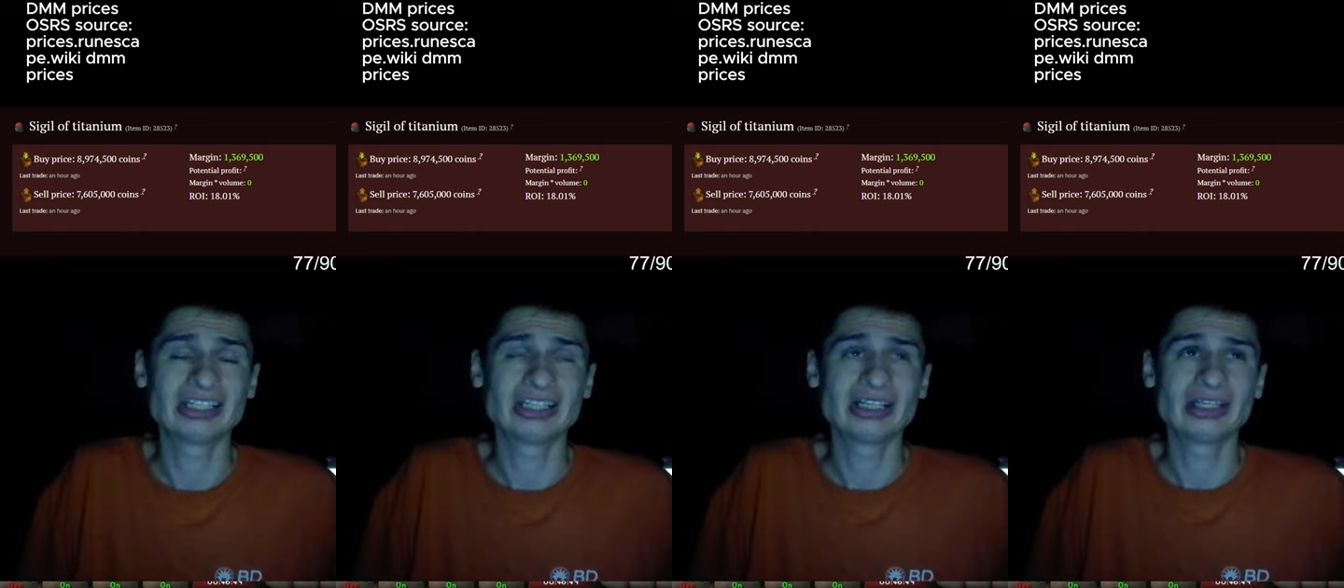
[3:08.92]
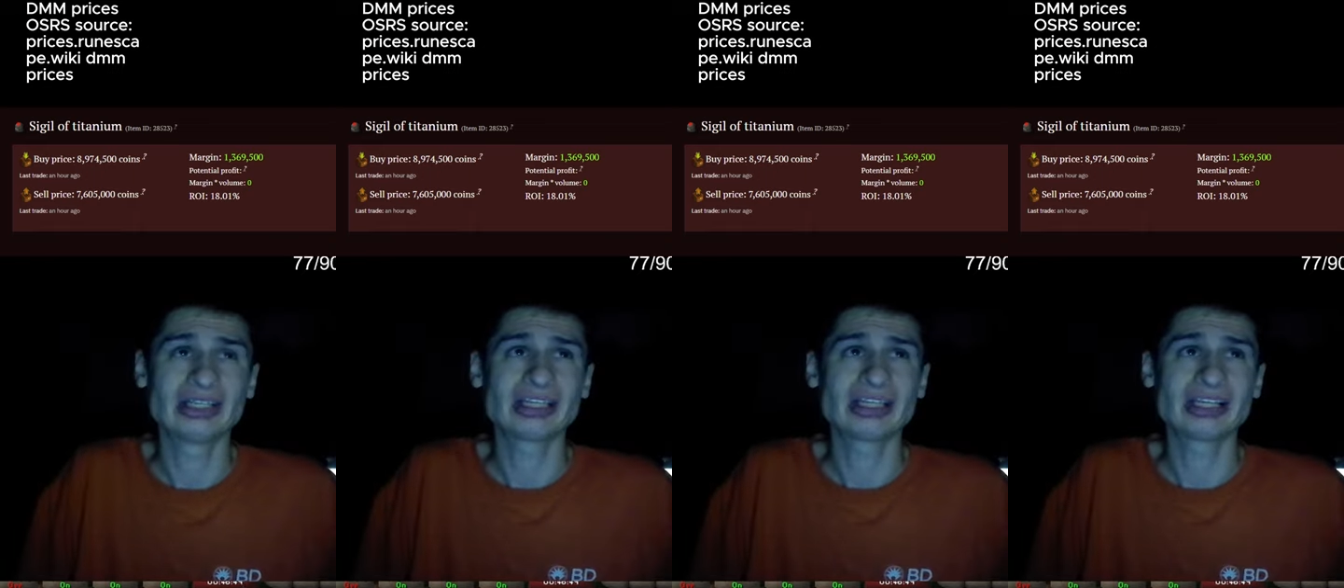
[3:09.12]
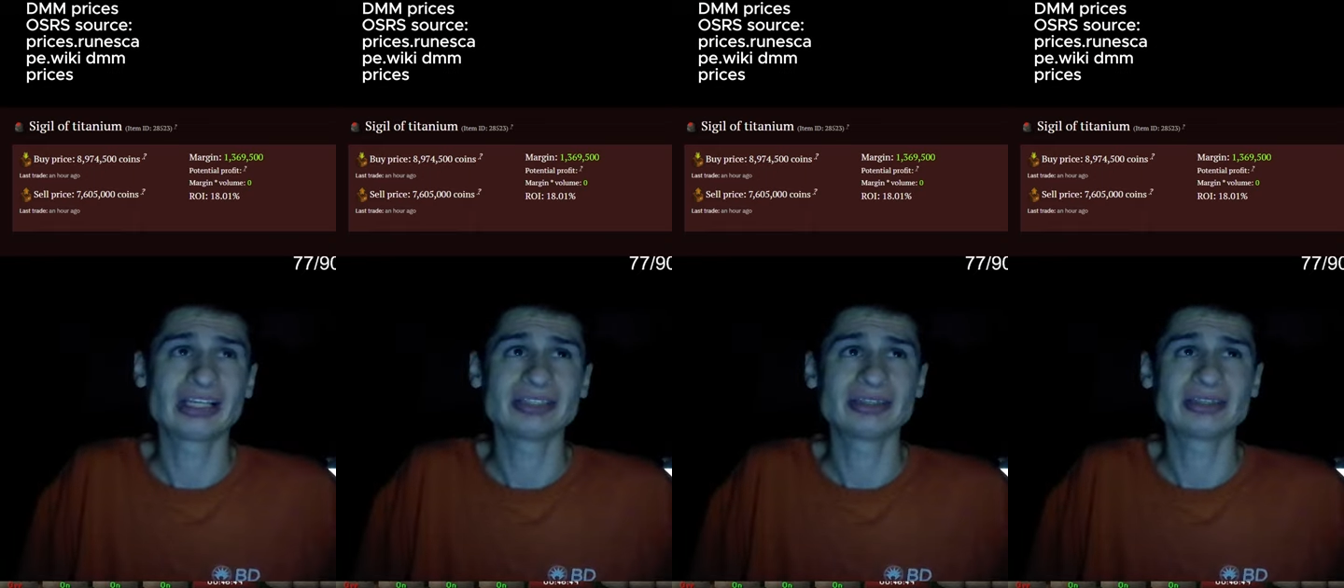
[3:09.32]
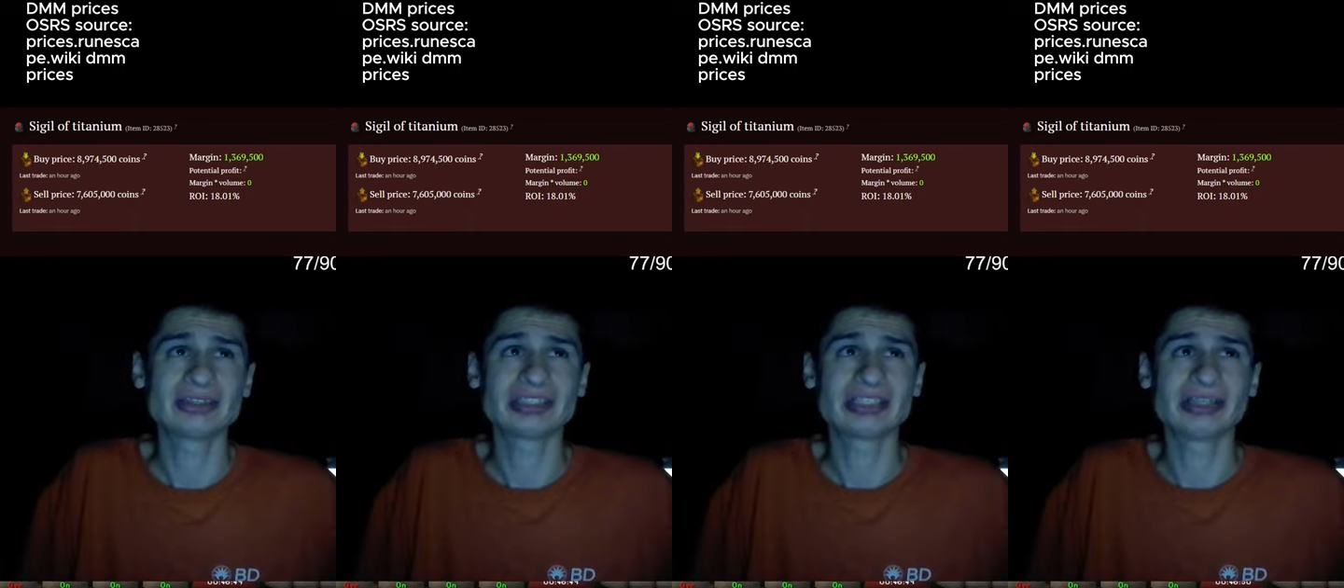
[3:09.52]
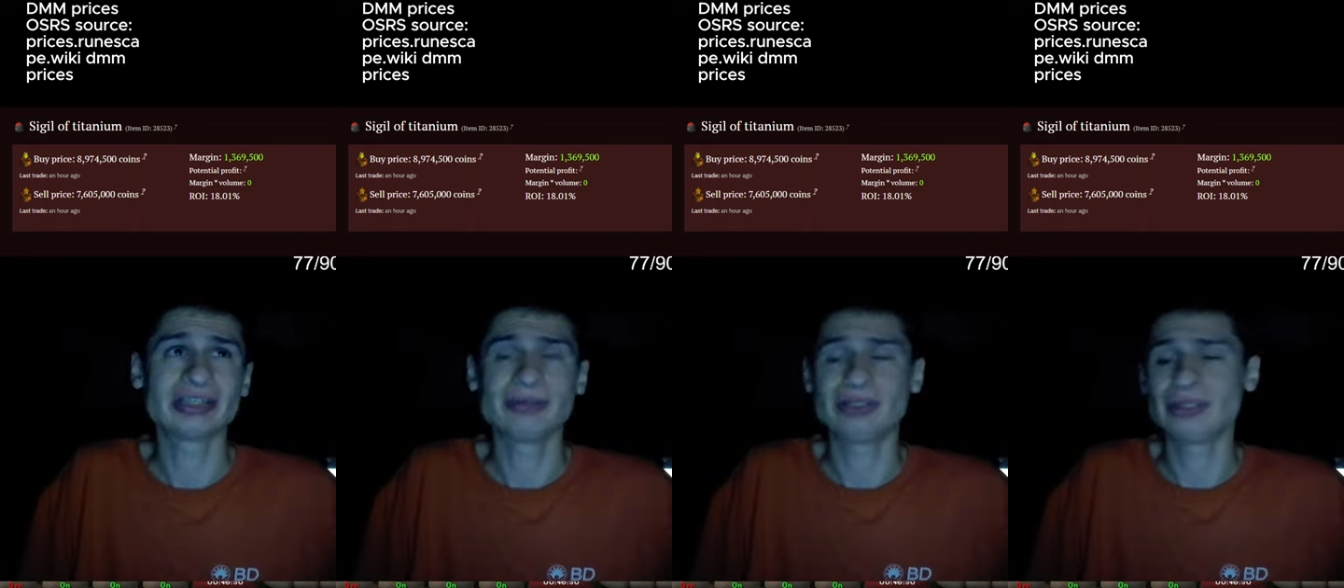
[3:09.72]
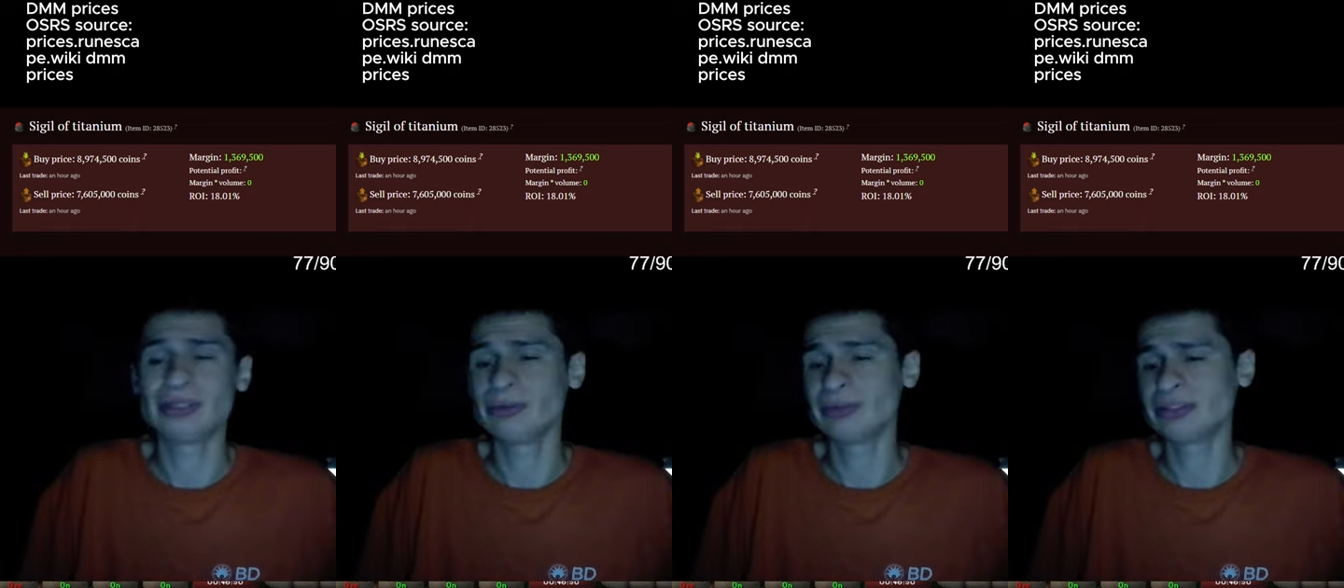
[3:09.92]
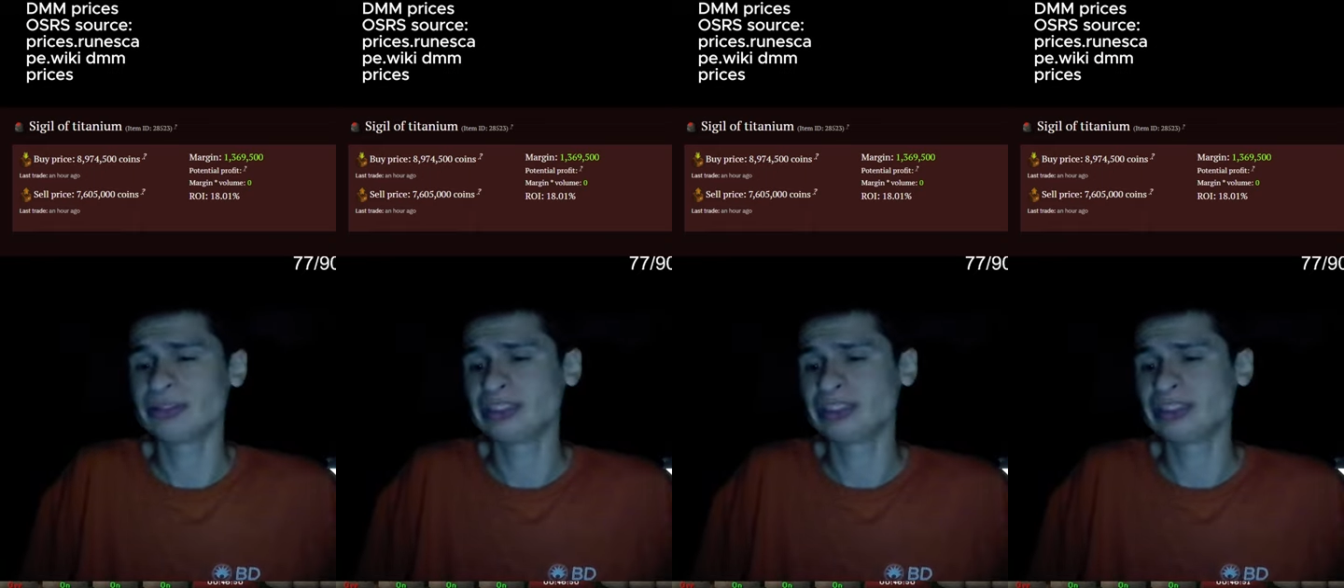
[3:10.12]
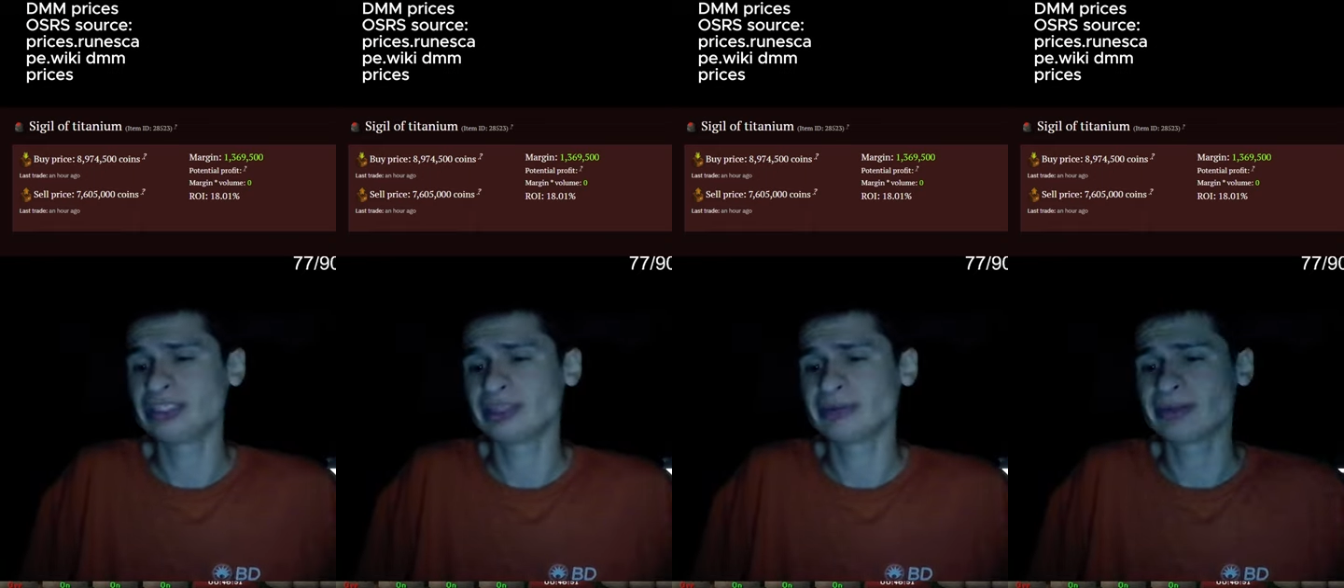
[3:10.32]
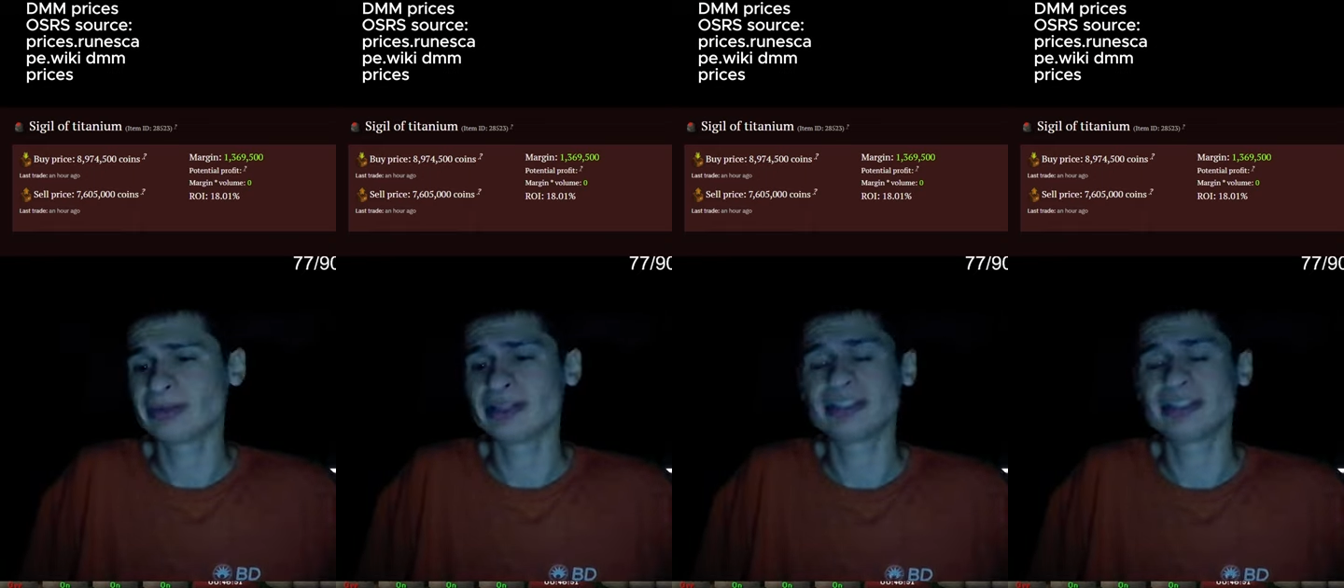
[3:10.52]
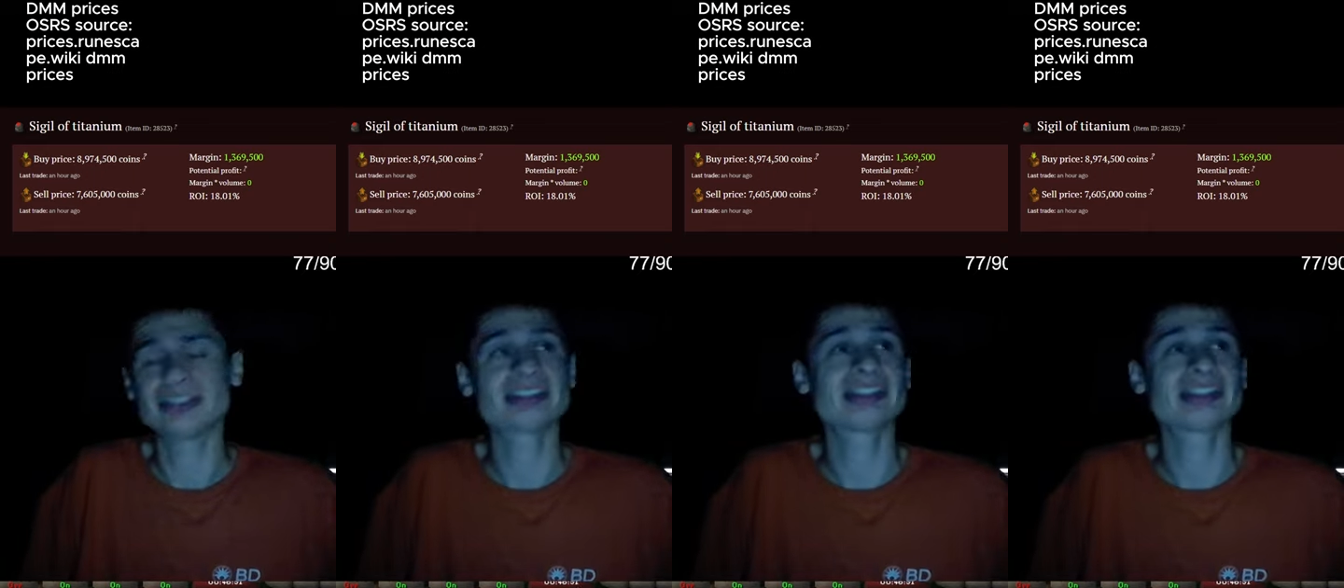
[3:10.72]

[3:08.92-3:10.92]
Guys, let me know what you think about this.